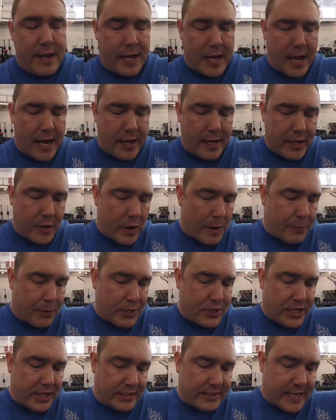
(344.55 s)
And I
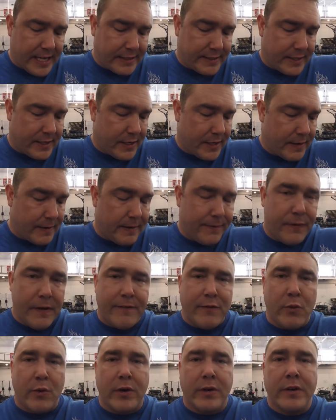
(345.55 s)
appreciate that if
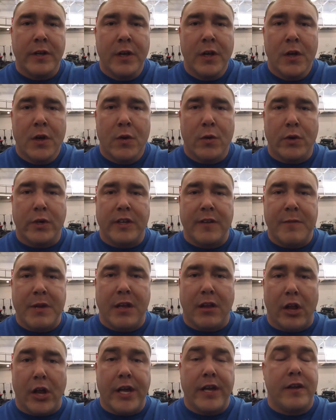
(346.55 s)
everyone would give me
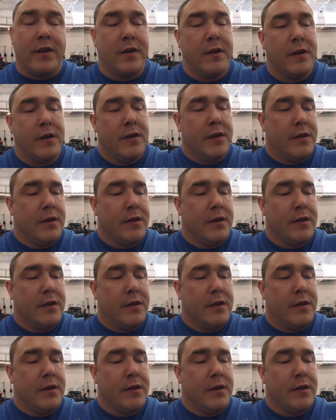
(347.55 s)
a like,